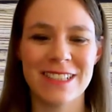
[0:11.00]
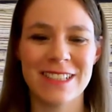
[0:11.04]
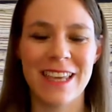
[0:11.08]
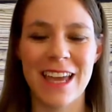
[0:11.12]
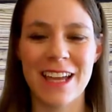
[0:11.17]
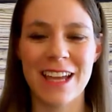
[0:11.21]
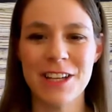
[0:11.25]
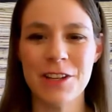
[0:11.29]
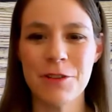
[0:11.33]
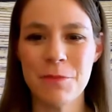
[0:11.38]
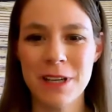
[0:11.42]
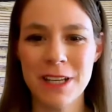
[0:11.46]

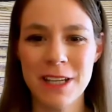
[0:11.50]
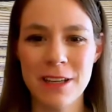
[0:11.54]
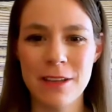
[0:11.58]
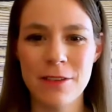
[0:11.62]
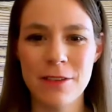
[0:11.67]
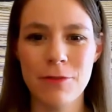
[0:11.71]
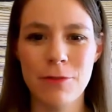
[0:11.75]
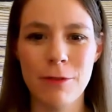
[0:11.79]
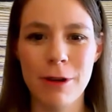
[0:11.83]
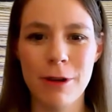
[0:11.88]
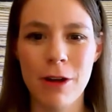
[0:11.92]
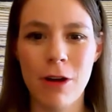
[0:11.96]
Can you
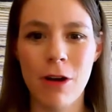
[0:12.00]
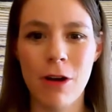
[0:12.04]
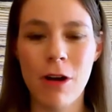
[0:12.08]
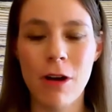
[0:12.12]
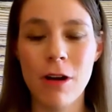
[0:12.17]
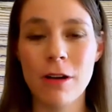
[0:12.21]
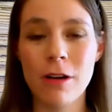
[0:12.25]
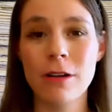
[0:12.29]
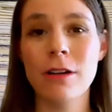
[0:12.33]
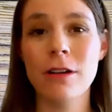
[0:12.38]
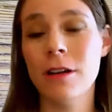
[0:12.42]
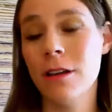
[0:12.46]
believe we are
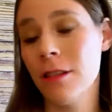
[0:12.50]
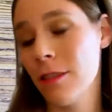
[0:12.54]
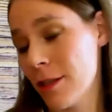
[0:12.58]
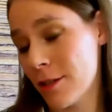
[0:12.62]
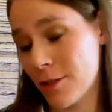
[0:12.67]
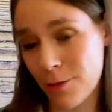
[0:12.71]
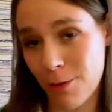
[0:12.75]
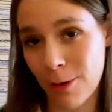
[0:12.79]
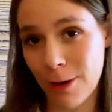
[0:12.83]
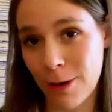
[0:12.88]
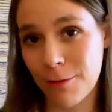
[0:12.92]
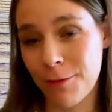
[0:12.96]
on the
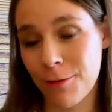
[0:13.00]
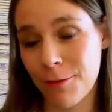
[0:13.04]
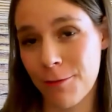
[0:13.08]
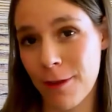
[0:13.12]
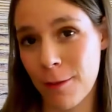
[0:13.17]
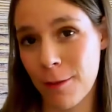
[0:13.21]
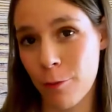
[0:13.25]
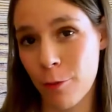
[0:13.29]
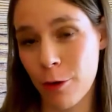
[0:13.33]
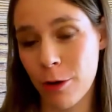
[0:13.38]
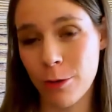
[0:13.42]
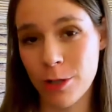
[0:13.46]
12th of
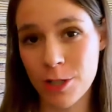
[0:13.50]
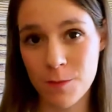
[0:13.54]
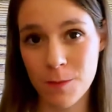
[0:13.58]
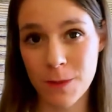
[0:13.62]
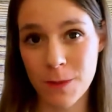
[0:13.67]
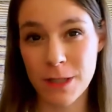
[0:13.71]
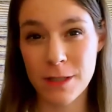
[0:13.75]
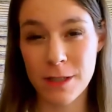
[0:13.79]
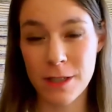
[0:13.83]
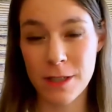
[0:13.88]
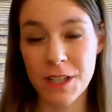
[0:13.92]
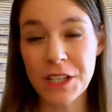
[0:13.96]
February, which
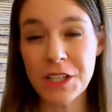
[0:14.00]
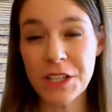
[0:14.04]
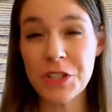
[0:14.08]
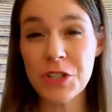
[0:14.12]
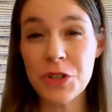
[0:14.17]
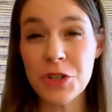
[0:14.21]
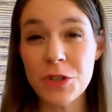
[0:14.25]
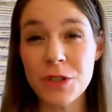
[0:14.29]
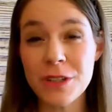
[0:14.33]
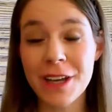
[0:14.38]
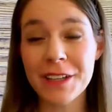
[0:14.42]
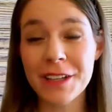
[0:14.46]
means in
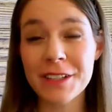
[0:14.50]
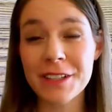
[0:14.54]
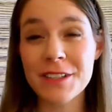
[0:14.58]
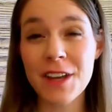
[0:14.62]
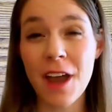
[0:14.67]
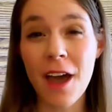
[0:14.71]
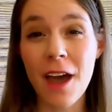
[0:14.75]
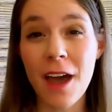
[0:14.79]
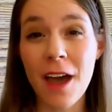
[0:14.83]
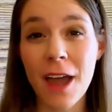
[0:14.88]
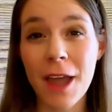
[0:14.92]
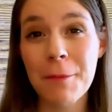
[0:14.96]
2 days'
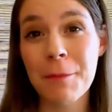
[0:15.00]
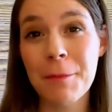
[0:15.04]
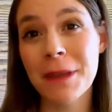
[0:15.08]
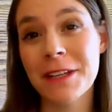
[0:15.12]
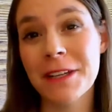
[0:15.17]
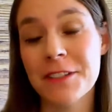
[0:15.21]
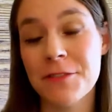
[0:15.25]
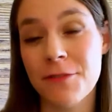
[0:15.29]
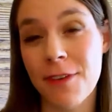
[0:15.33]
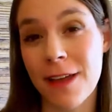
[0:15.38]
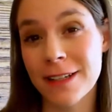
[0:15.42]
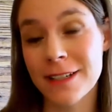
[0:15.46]
time, it
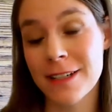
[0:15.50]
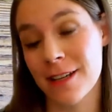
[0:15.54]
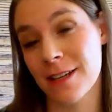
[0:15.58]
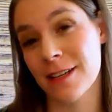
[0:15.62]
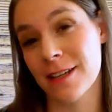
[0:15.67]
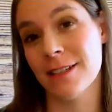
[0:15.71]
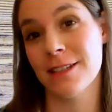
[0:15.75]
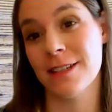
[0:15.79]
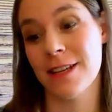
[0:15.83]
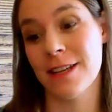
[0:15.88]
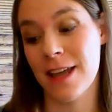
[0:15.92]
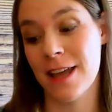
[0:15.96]
is
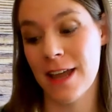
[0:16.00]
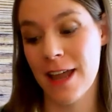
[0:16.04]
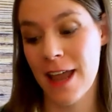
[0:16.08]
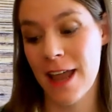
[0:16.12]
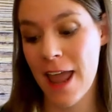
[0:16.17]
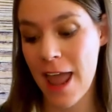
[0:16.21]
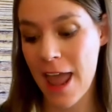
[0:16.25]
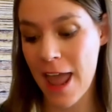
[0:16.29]
Valentine's Day.